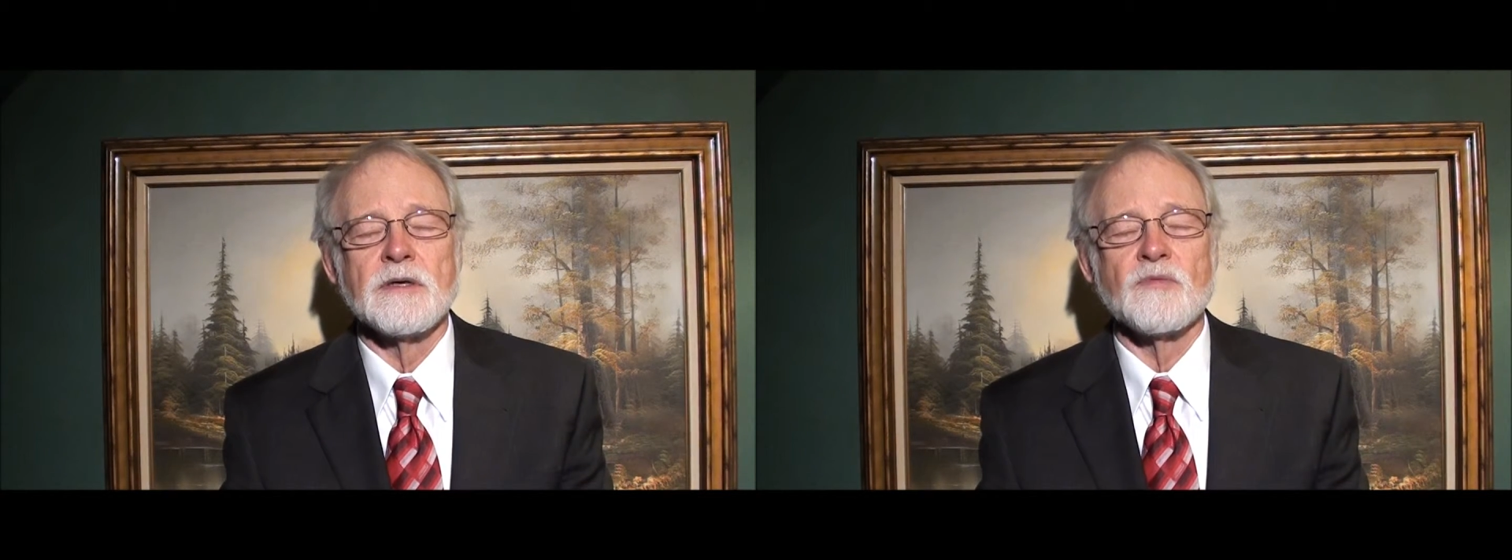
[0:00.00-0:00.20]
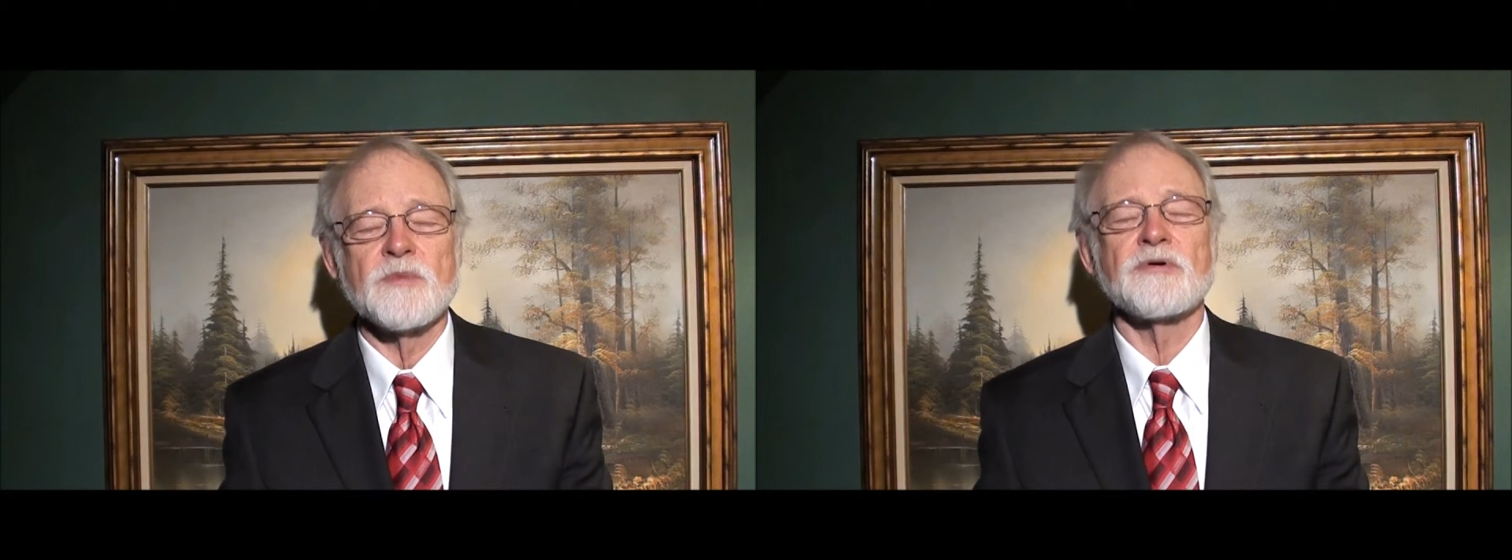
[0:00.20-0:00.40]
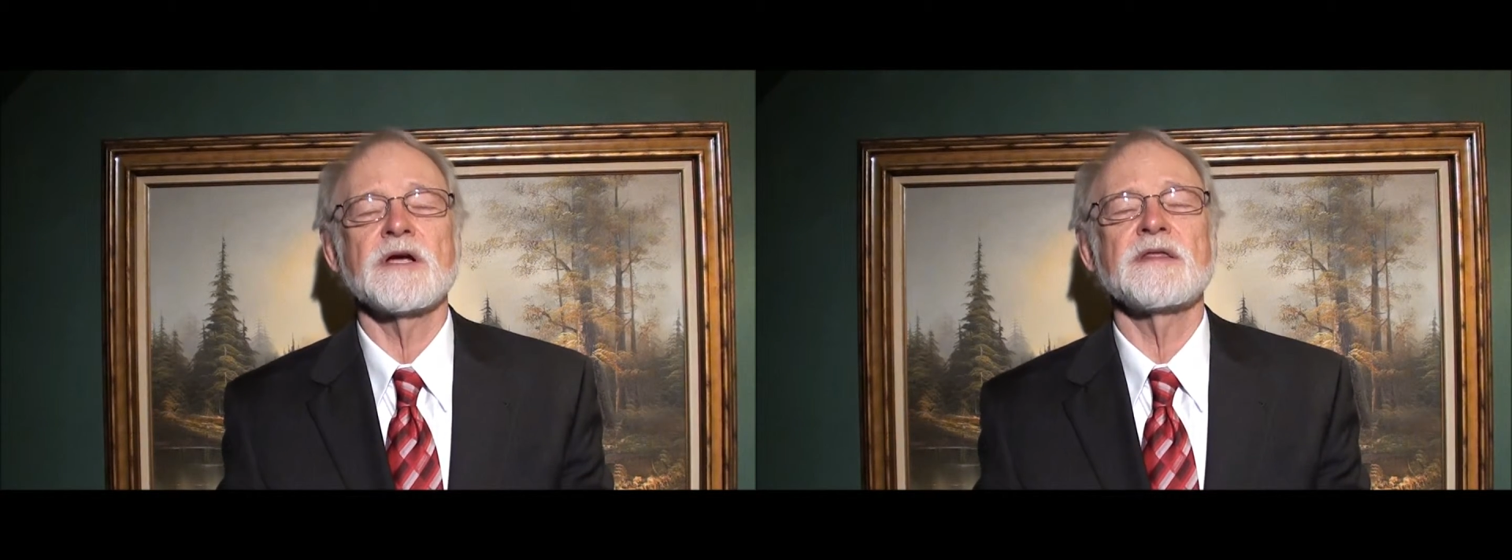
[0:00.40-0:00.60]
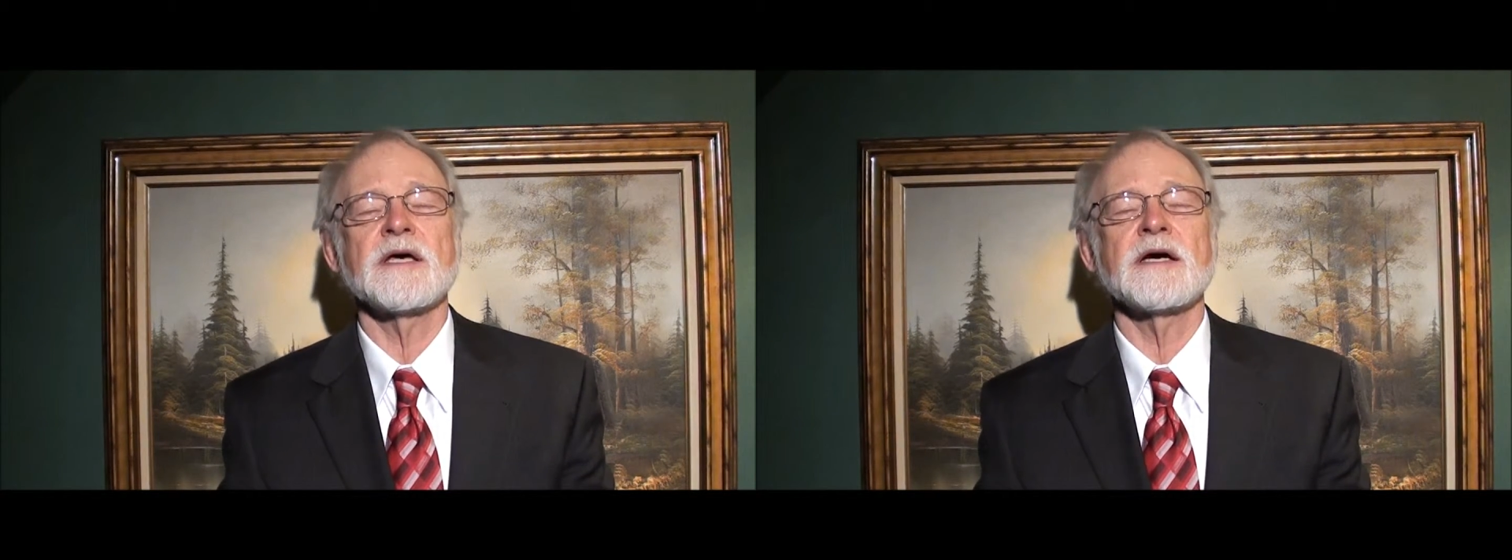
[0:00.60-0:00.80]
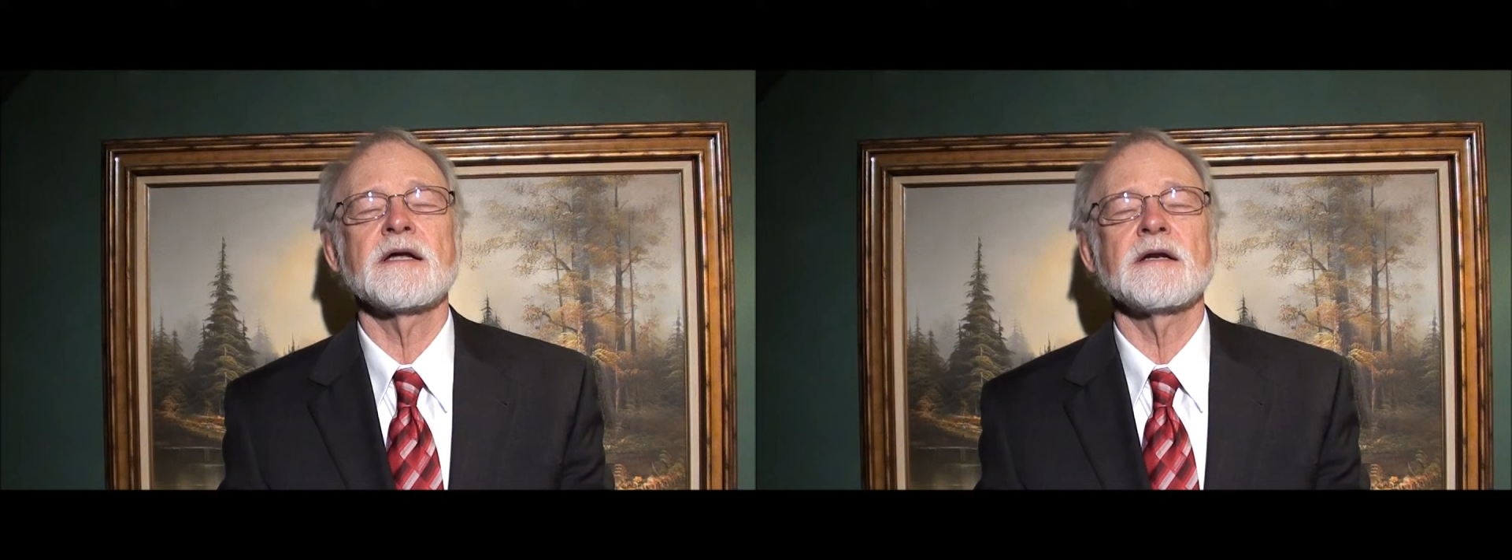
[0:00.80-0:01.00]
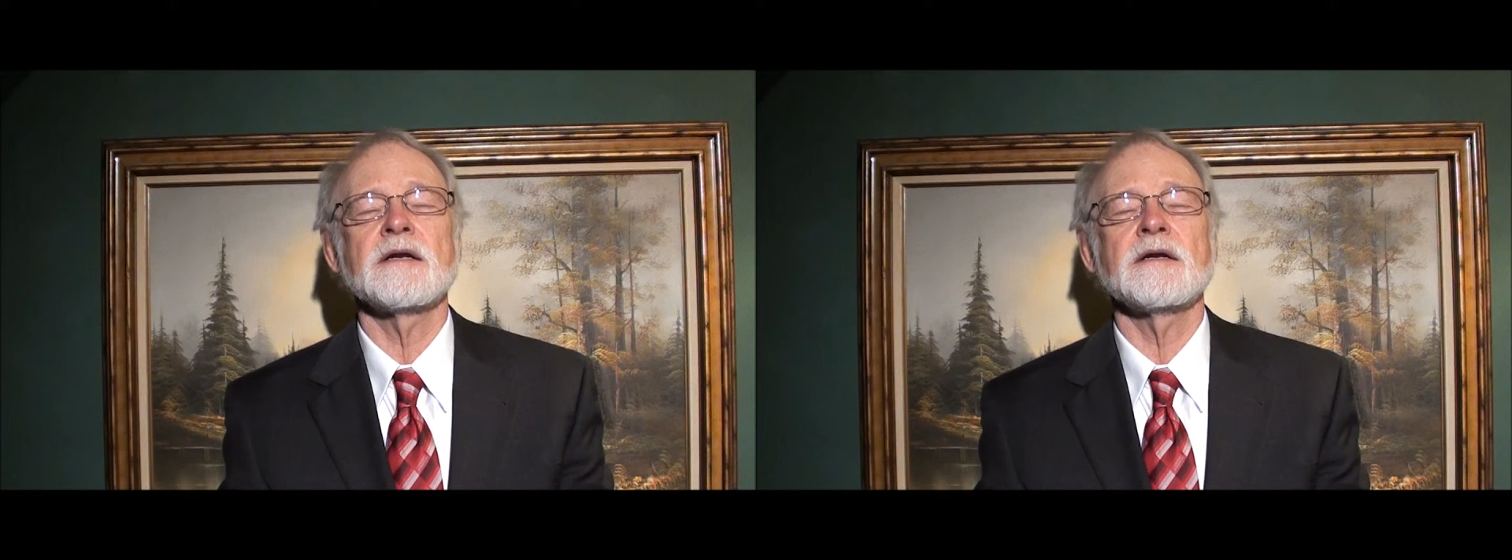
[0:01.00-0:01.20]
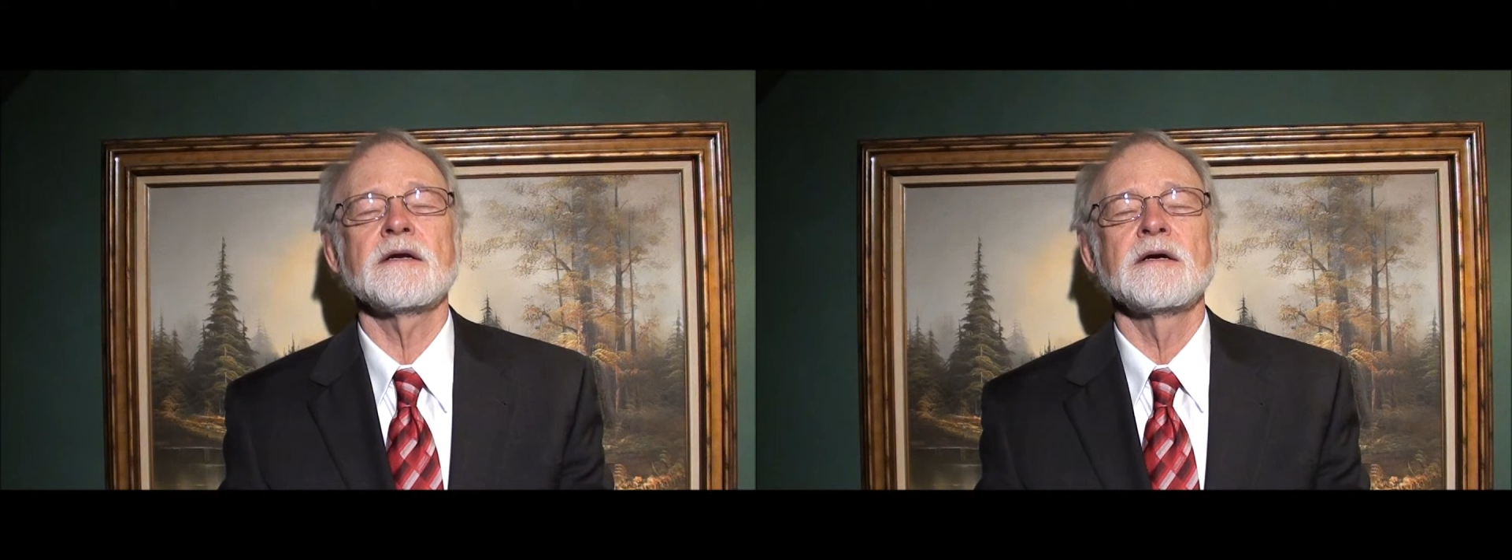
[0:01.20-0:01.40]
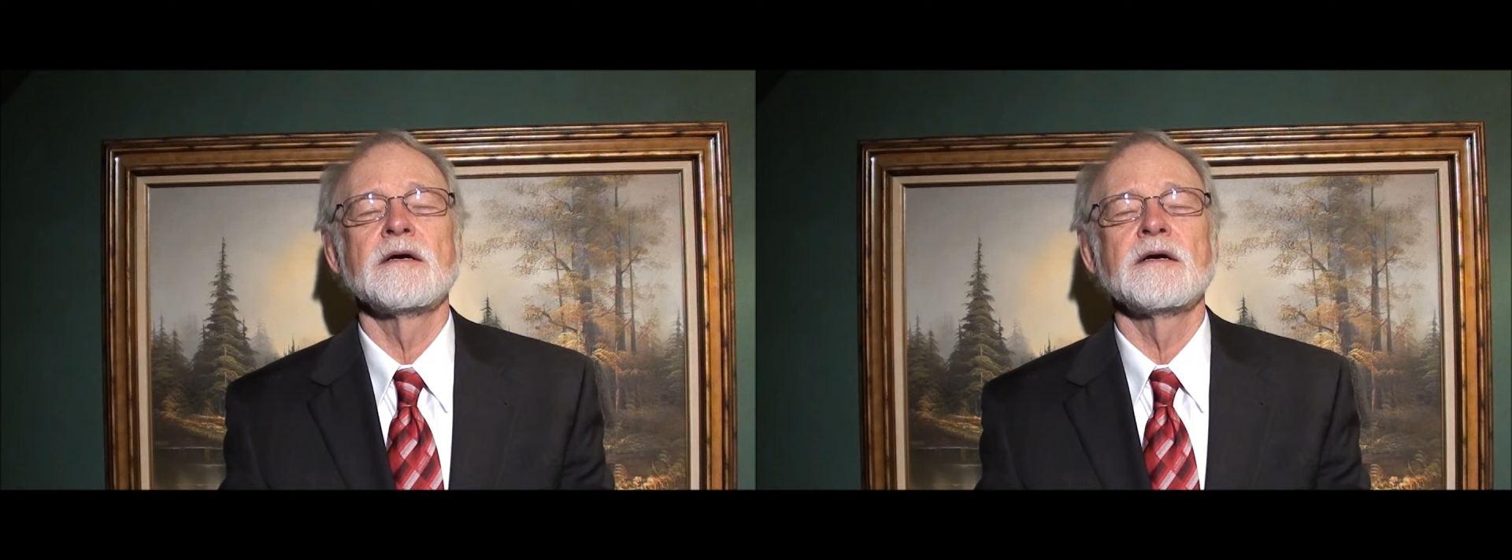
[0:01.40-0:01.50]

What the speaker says: We breathe in